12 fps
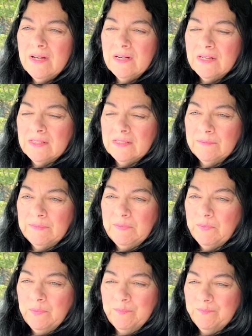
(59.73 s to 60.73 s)

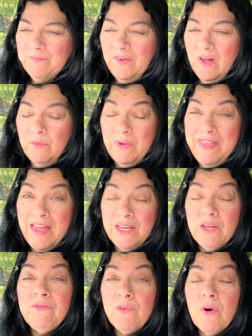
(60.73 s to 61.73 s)
Father, we
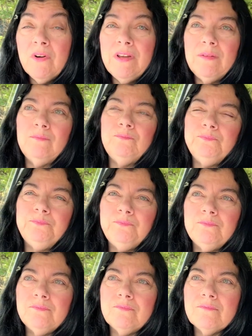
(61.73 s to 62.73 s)
thank you for it.
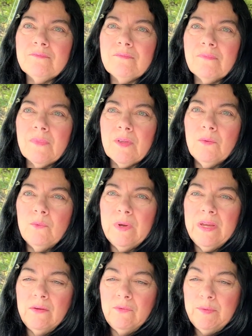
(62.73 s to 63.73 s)

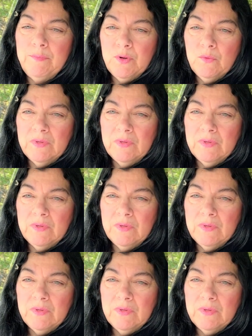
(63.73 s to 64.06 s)
We rebuke